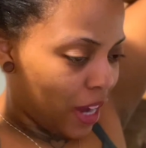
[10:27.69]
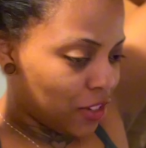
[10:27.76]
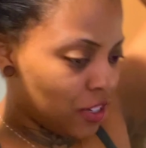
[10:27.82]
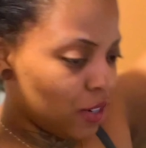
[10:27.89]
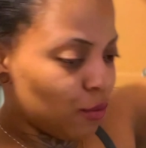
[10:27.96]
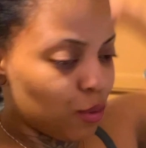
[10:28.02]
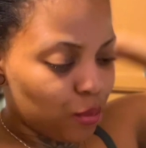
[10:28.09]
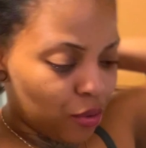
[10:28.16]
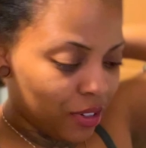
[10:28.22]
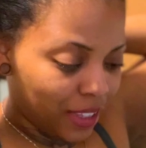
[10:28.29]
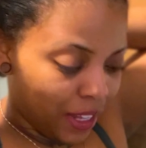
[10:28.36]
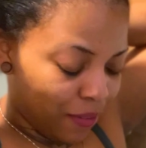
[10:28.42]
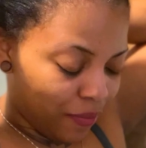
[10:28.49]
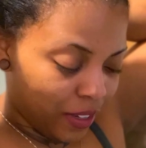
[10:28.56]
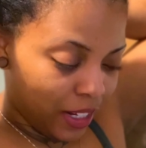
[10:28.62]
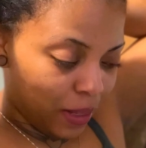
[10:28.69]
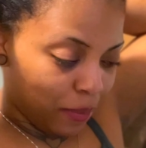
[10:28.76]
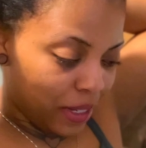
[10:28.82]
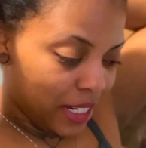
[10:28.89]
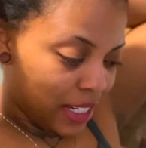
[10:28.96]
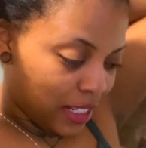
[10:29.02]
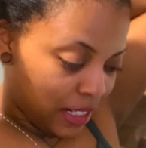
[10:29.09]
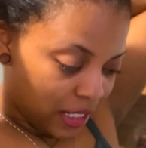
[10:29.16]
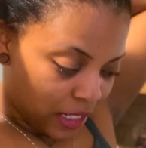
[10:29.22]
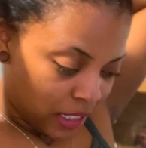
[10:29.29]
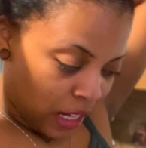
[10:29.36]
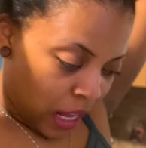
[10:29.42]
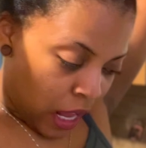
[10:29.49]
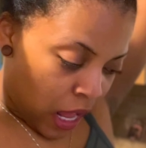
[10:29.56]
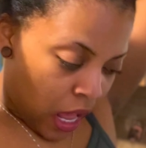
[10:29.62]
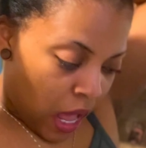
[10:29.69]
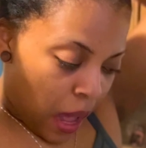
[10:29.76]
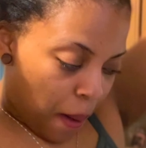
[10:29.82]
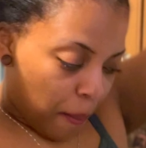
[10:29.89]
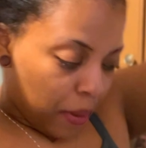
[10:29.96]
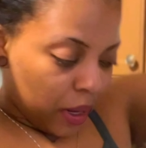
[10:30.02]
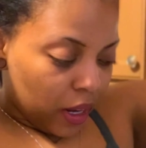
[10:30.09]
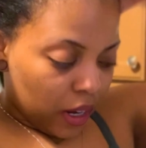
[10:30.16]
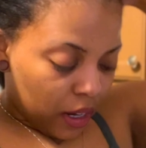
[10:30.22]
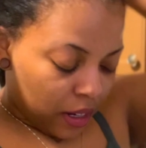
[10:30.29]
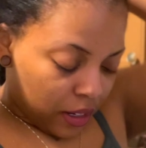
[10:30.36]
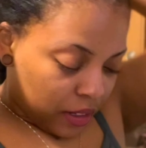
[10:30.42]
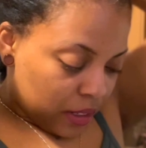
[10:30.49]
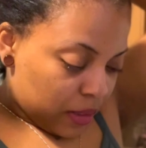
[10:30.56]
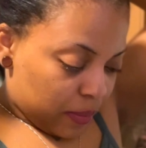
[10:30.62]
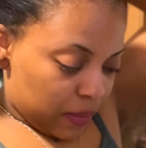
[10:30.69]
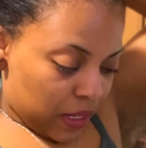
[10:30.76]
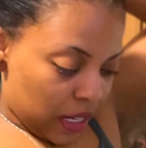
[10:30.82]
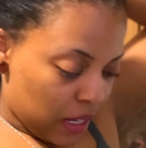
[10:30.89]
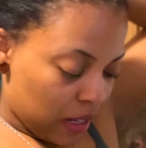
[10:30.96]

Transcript: I should report that fucking business. But um